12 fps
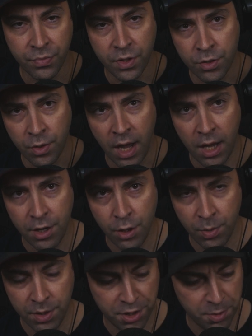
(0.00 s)
So how do you
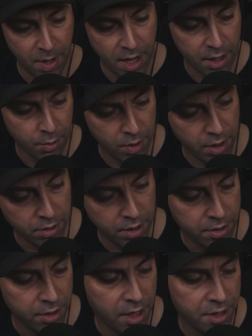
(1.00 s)
win this bag? Well, in
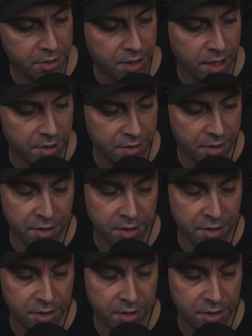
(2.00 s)
the United States,